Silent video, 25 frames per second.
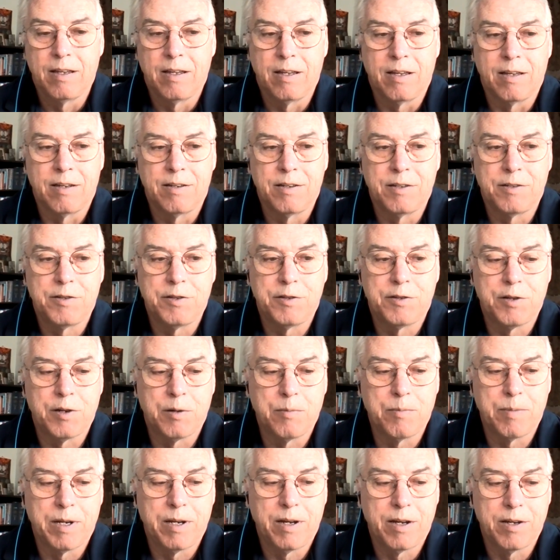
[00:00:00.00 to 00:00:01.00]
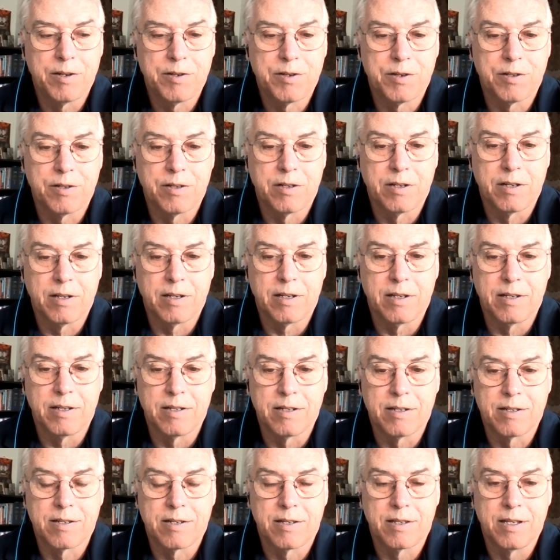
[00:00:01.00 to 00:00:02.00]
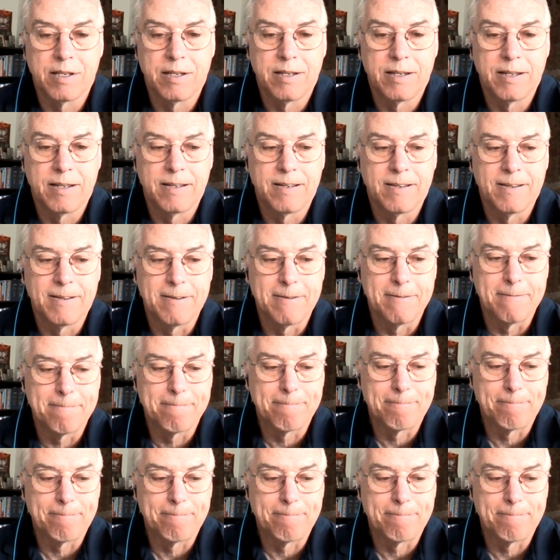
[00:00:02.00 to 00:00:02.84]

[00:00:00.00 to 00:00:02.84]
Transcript: And the determination is the